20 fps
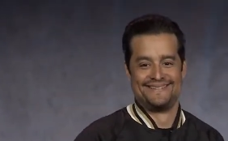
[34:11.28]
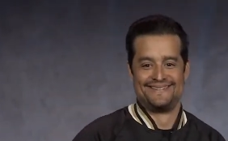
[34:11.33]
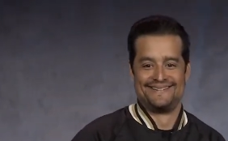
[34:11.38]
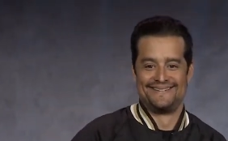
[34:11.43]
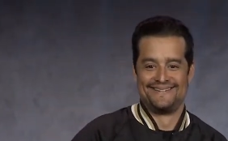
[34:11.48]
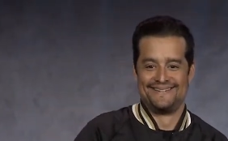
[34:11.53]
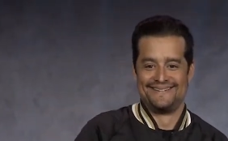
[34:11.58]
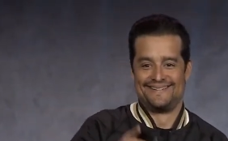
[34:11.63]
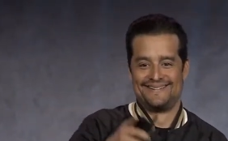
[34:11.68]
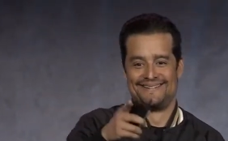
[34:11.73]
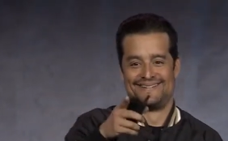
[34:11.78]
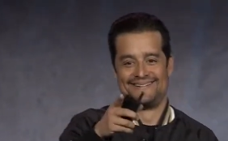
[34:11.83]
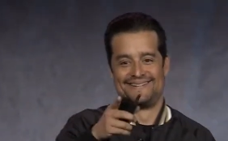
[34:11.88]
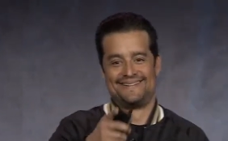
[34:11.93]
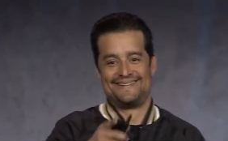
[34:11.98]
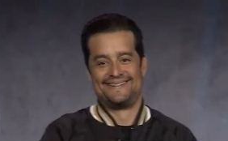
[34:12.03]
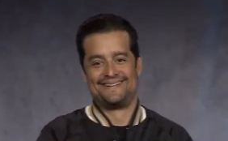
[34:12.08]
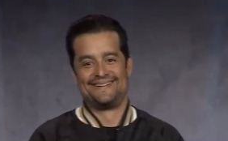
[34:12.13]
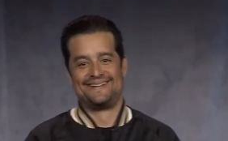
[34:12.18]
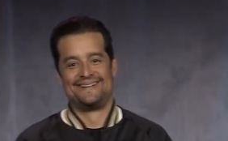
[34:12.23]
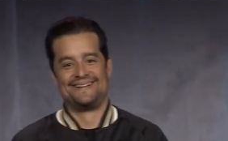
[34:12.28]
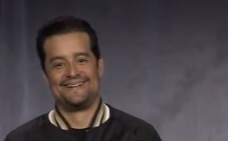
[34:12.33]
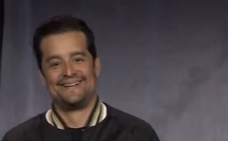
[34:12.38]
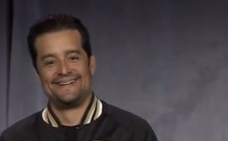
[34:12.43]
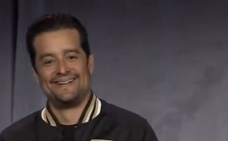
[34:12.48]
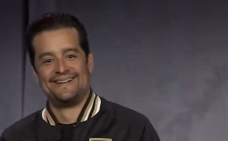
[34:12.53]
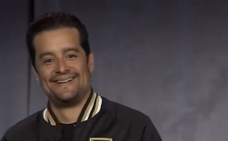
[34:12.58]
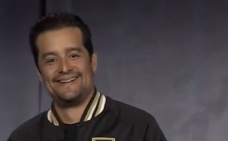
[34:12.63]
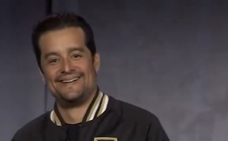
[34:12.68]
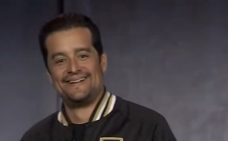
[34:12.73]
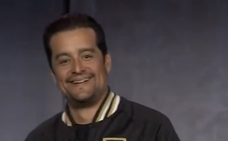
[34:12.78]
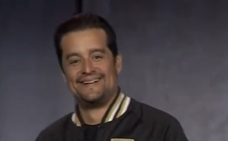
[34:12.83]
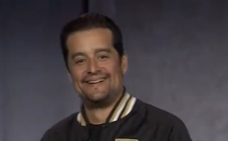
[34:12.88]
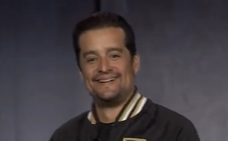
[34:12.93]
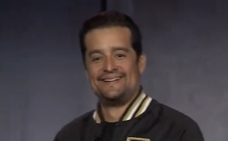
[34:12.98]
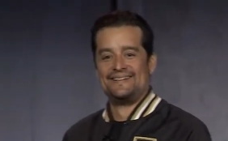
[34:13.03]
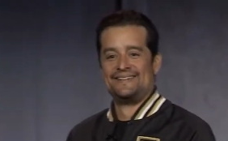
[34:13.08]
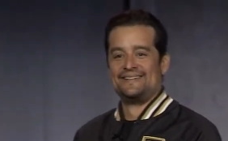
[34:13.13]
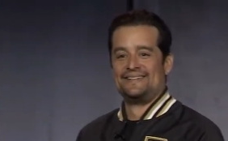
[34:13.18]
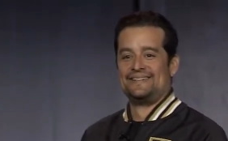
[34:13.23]

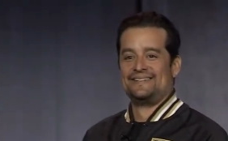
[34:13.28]
Nothing is said.